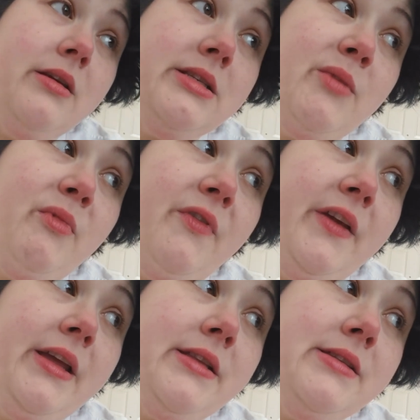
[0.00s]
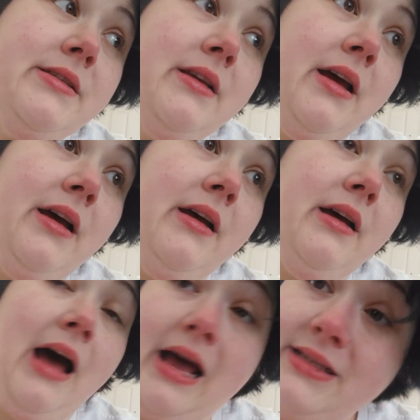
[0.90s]
some of it's
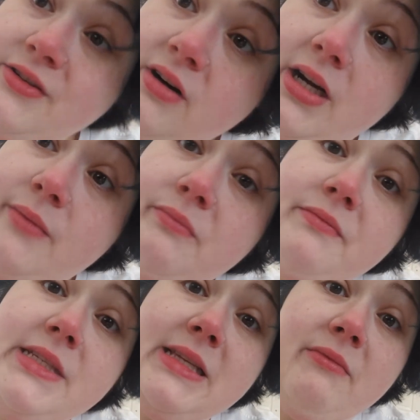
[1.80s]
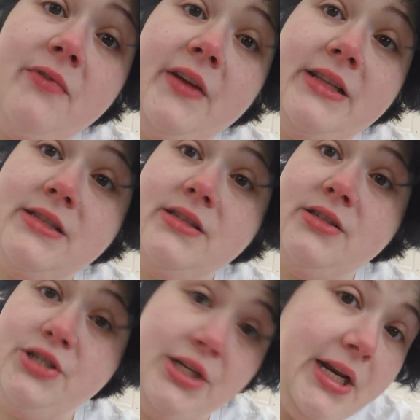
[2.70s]
uh, ice cream, some of
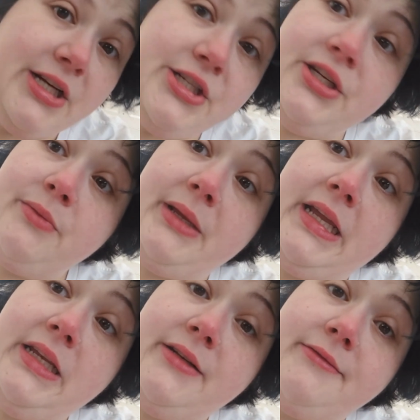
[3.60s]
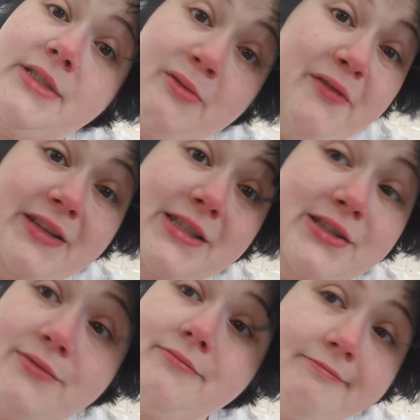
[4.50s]
it's shit I shouldn't be eating, some of
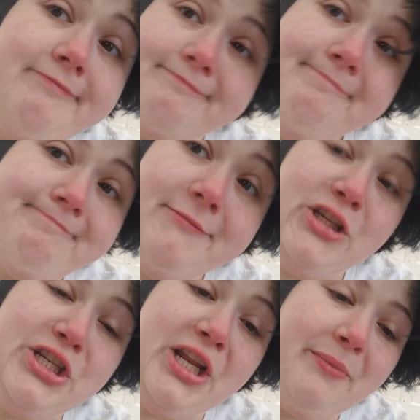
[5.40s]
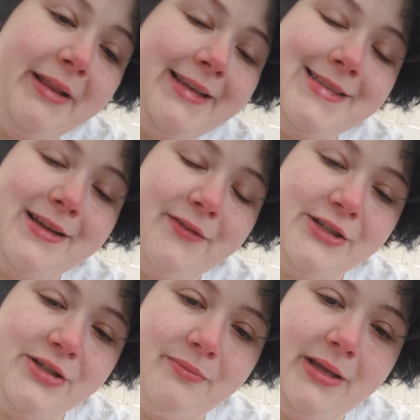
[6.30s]
it's legitimately stuff I
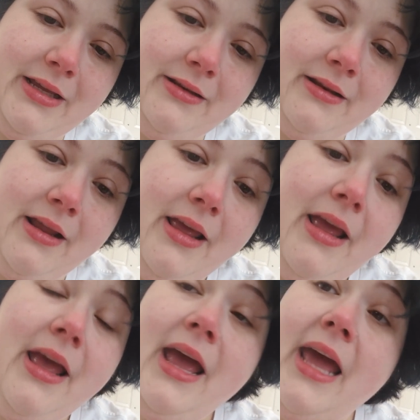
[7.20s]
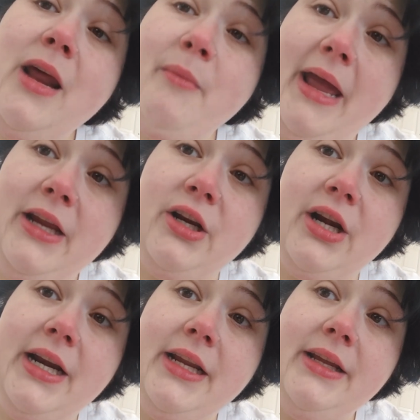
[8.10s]
shouldn't be eating. And I'm
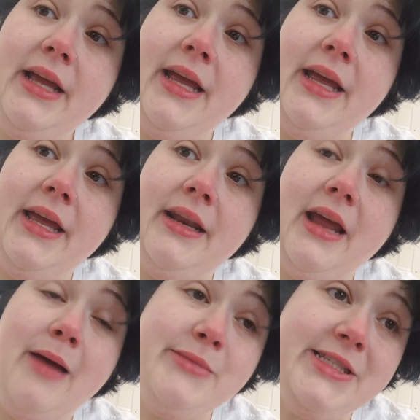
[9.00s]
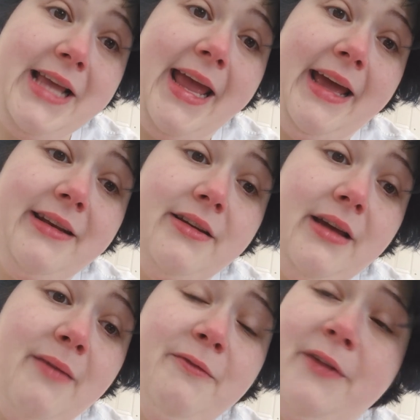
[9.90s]
angry and I'm sad.
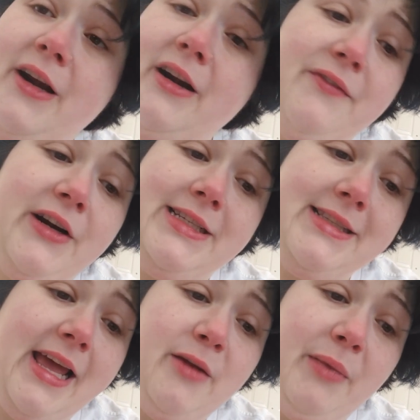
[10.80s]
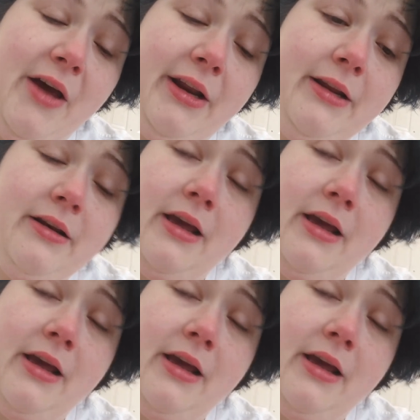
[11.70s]
I'm very, very sad about it.